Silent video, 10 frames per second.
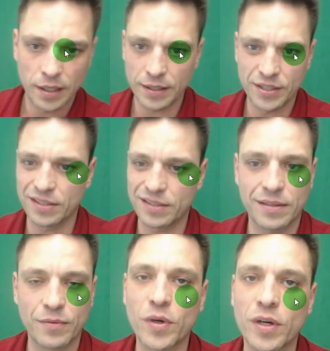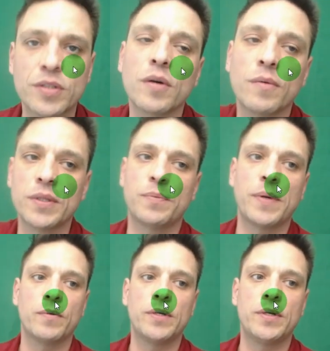It just works so much
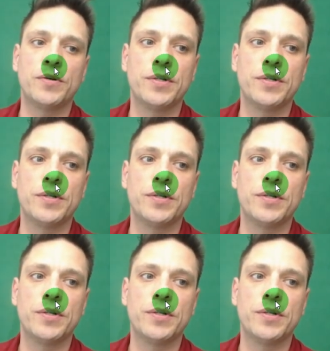better when you're